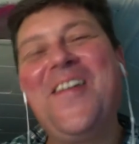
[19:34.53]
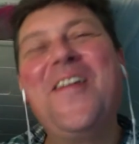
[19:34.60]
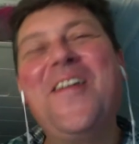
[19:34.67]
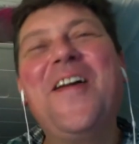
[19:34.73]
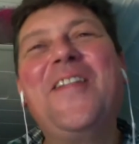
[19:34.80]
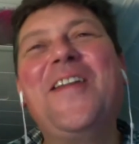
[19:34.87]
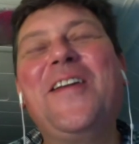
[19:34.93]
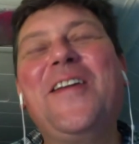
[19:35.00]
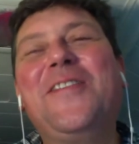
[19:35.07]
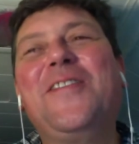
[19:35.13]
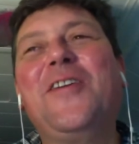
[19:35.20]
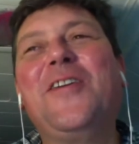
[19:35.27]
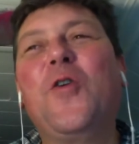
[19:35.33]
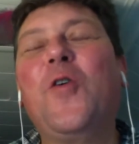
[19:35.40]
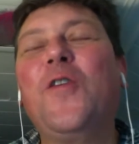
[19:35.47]

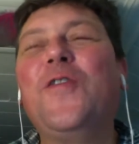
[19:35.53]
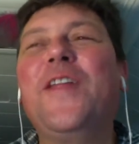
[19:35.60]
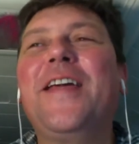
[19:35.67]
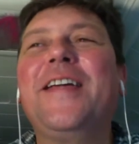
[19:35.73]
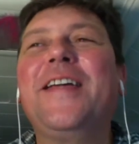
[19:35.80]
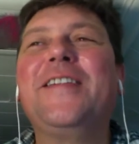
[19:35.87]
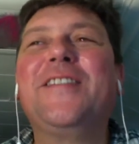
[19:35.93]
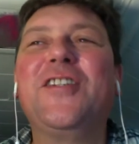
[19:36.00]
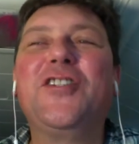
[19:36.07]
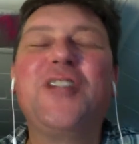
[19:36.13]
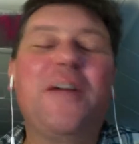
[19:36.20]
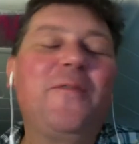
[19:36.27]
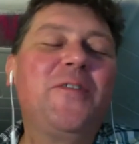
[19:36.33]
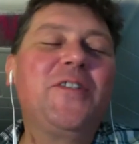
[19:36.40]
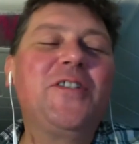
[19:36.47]
The cool thing is the
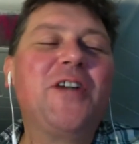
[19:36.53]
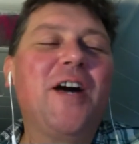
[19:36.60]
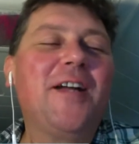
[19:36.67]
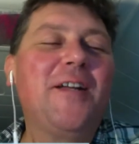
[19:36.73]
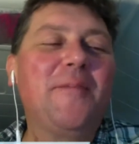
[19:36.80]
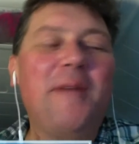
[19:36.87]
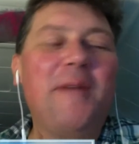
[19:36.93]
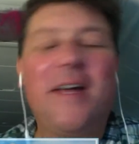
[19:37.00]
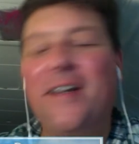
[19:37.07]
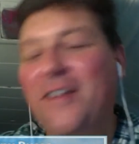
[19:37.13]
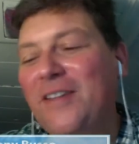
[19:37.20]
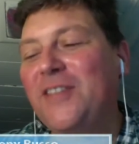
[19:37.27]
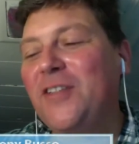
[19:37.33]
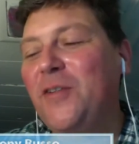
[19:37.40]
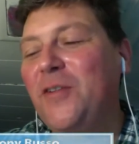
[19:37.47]
chef was talking about it in
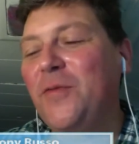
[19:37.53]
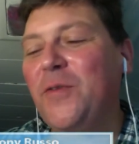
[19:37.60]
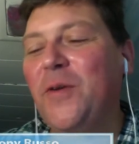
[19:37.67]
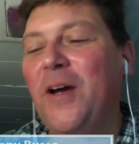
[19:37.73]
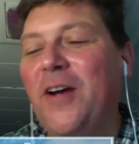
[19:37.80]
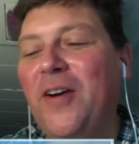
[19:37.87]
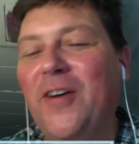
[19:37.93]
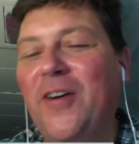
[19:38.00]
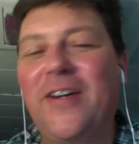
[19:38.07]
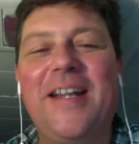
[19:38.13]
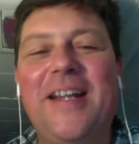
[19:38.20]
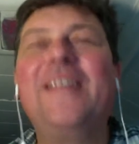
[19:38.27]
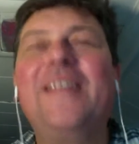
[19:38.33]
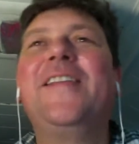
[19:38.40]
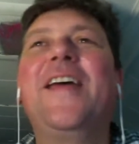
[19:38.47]
this interview I heard, and
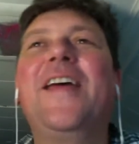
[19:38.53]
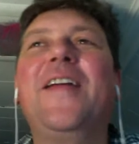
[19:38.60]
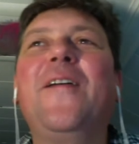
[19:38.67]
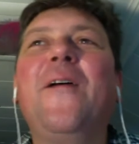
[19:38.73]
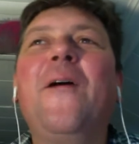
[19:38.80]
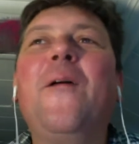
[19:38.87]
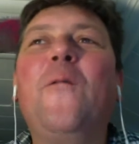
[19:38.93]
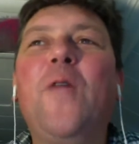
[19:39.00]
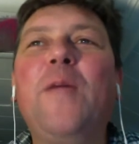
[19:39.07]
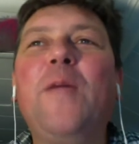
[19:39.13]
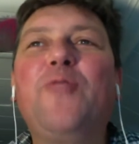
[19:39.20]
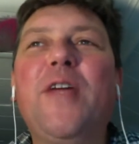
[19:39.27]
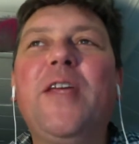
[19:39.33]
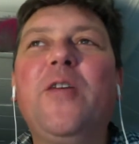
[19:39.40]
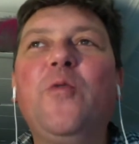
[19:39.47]
he said, we
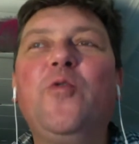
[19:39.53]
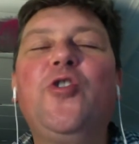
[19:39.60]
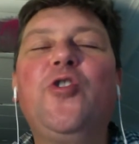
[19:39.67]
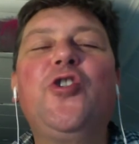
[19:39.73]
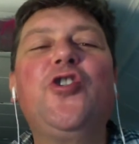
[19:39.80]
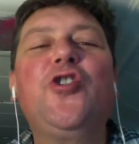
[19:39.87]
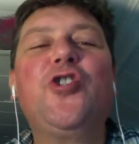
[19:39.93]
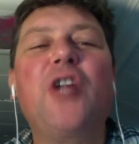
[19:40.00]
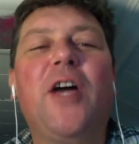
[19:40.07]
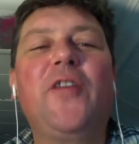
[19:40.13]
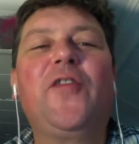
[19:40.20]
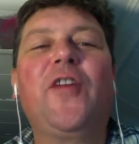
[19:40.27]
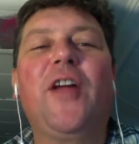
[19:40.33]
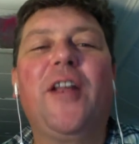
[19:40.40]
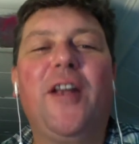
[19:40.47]
bring you
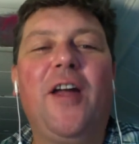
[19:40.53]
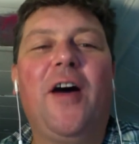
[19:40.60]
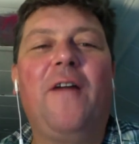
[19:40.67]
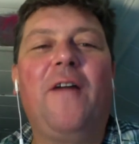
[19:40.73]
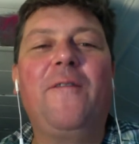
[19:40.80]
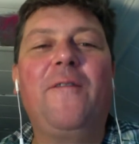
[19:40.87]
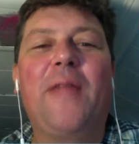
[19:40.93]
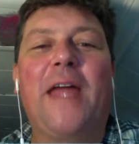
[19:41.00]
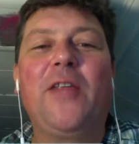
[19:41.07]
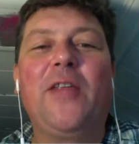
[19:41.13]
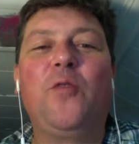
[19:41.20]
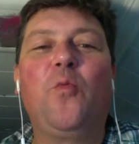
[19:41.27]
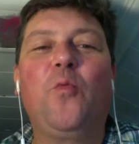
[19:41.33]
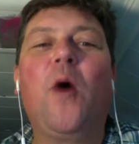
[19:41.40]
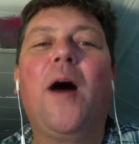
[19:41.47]
just enough that you
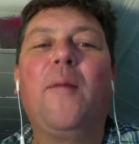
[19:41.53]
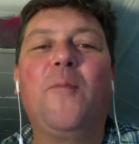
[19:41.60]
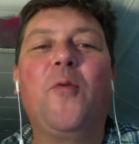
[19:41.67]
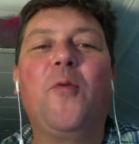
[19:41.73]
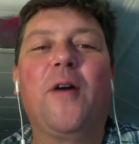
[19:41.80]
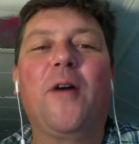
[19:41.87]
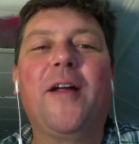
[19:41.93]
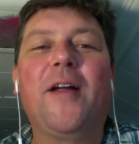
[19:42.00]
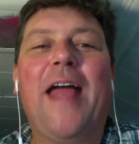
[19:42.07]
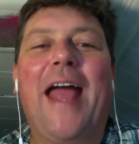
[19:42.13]
want more.